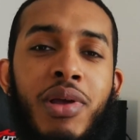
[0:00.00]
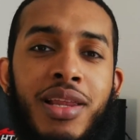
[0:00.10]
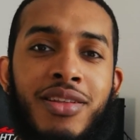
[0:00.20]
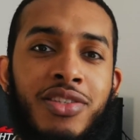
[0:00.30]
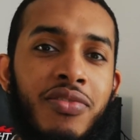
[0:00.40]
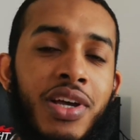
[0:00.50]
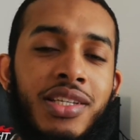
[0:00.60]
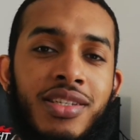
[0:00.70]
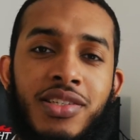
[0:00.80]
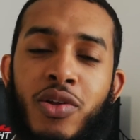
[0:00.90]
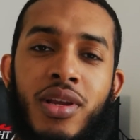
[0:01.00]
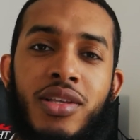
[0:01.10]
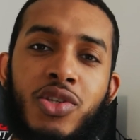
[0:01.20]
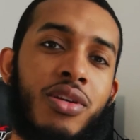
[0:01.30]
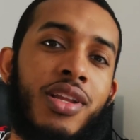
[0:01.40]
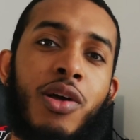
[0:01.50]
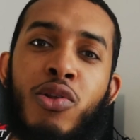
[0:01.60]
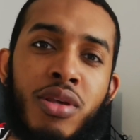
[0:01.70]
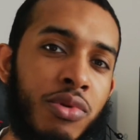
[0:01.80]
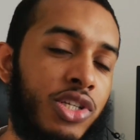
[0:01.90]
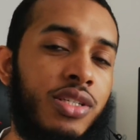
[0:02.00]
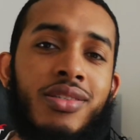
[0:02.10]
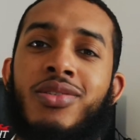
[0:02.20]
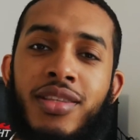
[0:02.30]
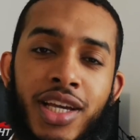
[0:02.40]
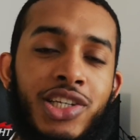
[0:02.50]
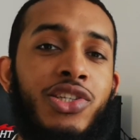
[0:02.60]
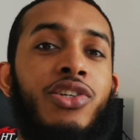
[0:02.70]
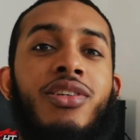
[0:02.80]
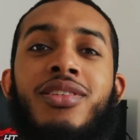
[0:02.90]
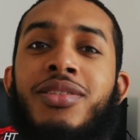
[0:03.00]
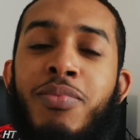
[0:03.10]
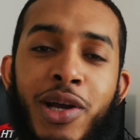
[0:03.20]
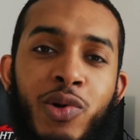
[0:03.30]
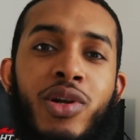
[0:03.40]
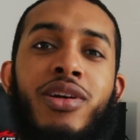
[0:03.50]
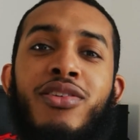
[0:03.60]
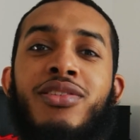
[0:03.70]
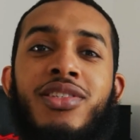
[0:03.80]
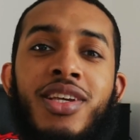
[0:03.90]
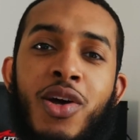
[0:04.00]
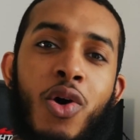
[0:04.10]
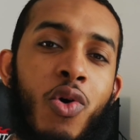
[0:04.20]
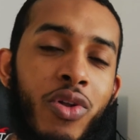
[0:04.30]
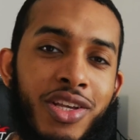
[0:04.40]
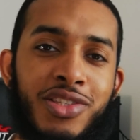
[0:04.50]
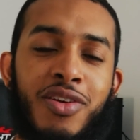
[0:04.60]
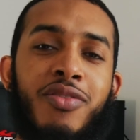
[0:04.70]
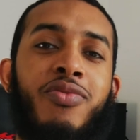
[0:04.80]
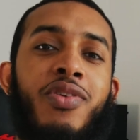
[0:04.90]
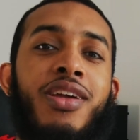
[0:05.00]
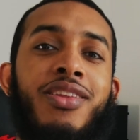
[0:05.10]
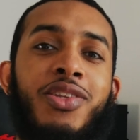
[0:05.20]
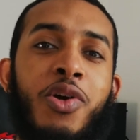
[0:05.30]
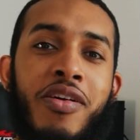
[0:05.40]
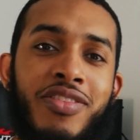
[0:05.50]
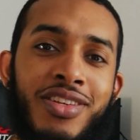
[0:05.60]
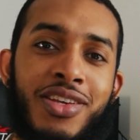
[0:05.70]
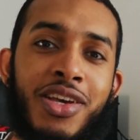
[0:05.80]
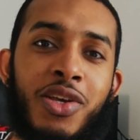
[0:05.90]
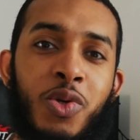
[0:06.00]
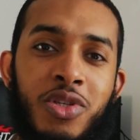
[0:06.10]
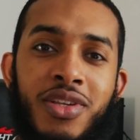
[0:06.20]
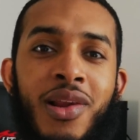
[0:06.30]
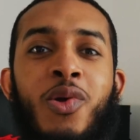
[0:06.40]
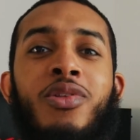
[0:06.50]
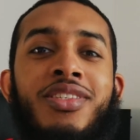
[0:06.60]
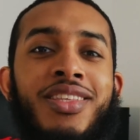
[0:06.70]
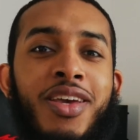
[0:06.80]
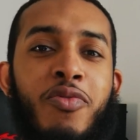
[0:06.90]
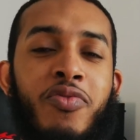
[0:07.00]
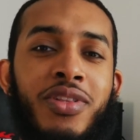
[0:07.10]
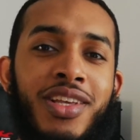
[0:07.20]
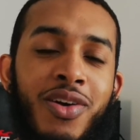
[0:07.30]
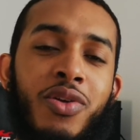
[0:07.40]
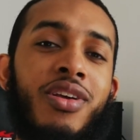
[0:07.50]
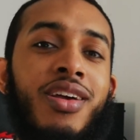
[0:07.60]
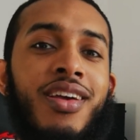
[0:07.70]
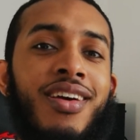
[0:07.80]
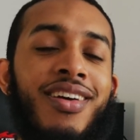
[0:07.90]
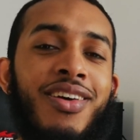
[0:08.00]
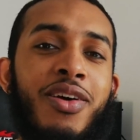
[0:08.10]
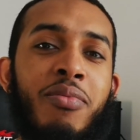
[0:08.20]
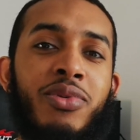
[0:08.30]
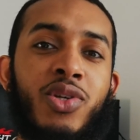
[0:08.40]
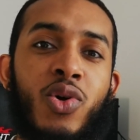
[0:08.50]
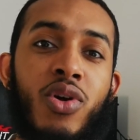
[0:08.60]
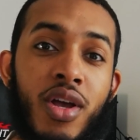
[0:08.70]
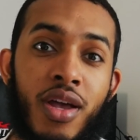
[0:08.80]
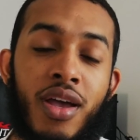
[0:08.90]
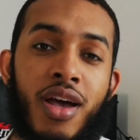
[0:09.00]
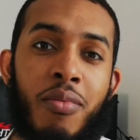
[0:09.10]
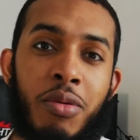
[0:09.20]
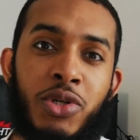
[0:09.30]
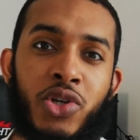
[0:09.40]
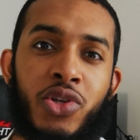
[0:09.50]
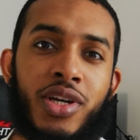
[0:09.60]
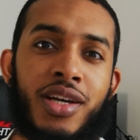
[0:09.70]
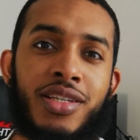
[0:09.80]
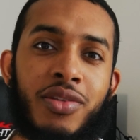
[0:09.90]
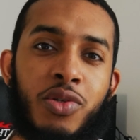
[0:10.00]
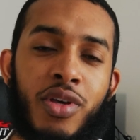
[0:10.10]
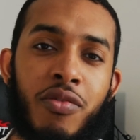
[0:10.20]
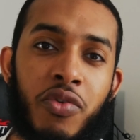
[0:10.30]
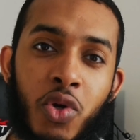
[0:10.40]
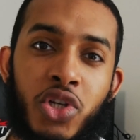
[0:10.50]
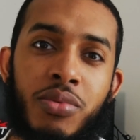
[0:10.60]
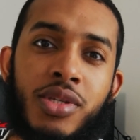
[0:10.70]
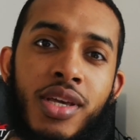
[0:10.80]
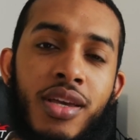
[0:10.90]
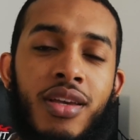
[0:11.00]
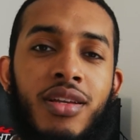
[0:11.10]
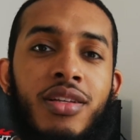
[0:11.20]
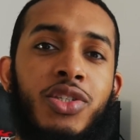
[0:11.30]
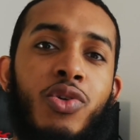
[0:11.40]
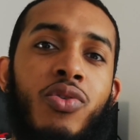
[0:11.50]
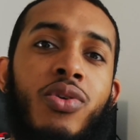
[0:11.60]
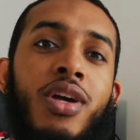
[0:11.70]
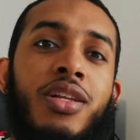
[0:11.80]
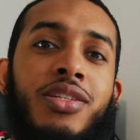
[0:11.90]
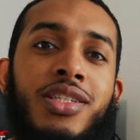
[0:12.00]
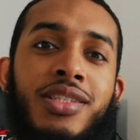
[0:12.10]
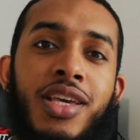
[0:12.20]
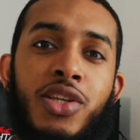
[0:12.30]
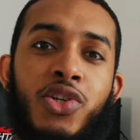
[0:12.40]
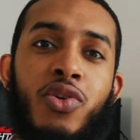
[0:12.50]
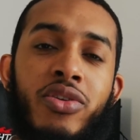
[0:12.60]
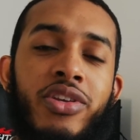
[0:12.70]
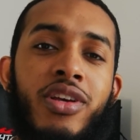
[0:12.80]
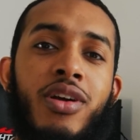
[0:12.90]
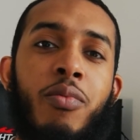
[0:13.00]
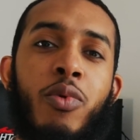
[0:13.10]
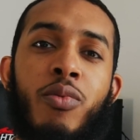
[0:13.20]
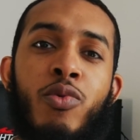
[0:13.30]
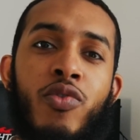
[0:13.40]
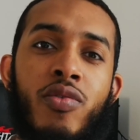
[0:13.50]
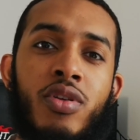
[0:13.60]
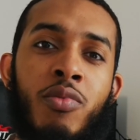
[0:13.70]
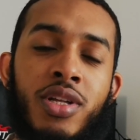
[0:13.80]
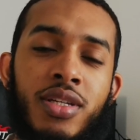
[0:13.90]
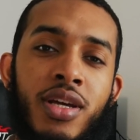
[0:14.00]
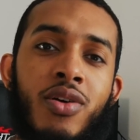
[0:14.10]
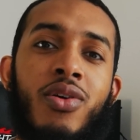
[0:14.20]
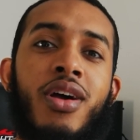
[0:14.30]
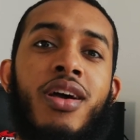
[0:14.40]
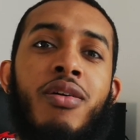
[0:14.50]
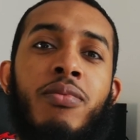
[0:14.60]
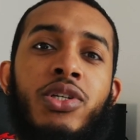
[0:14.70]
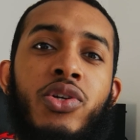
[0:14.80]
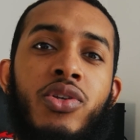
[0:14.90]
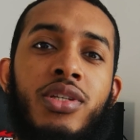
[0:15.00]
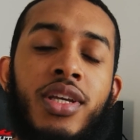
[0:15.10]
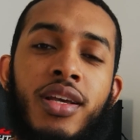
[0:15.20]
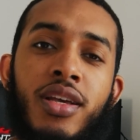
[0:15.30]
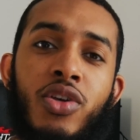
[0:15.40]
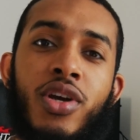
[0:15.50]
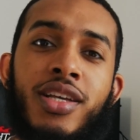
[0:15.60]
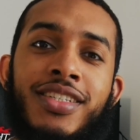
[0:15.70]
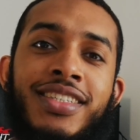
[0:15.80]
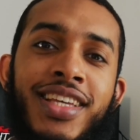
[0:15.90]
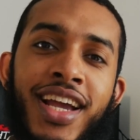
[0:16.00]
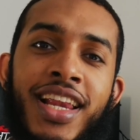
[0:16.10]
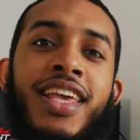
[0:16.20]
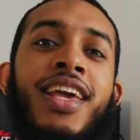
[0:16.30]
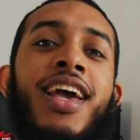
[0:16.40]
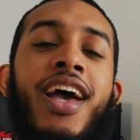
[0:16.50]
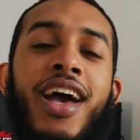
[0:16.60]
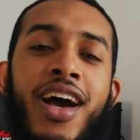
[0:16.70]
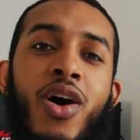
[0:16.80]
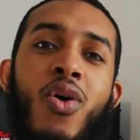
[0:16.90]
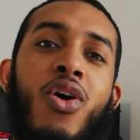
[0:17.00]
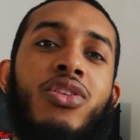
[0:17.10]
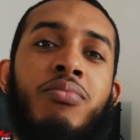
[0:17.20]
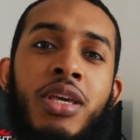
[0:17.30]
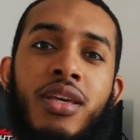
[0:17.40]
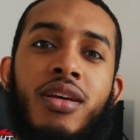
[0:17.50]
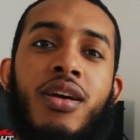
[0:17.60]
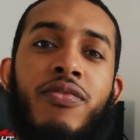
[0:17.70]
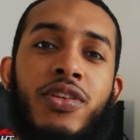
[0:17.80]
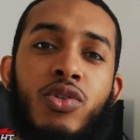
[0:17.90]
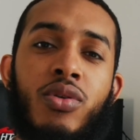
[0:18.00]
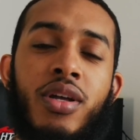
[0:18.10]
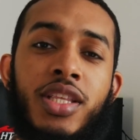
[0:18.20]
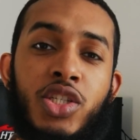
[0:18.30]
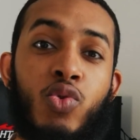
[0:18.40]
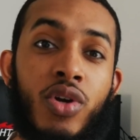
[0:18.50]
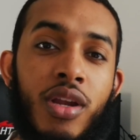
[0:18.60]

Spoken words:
billions of assets online, so you can download images, textures, backgrounds, all that stuff, and you don't have to use glue to stick everything down. So I'm going to be showing you guys how to do that on Photoshop today, so just stay tuned. I'm going to move over to the monitor now, and I'll be showing you guys exactly how to make a digital